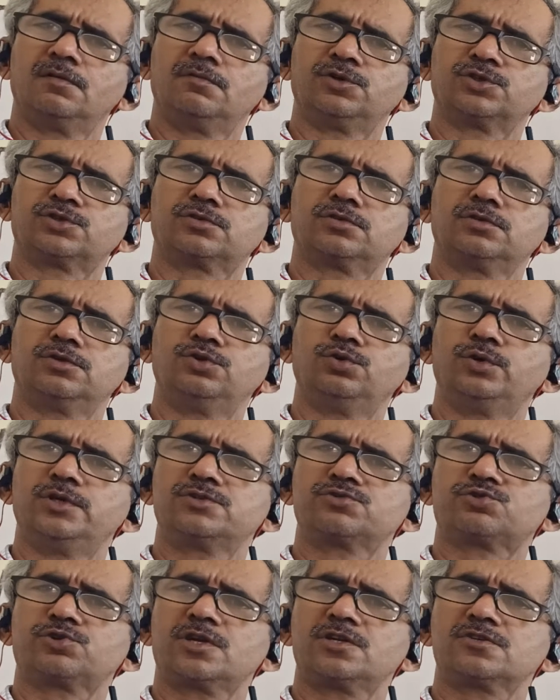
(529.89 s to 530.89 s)
which new
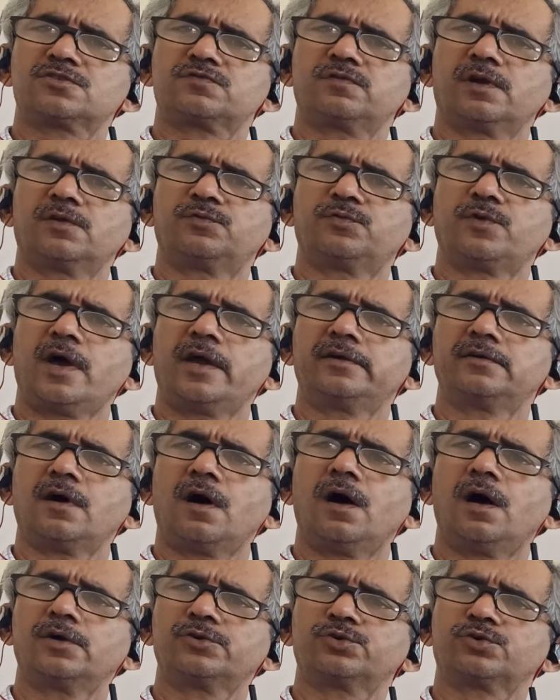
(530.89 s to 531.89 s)
entrants will find hard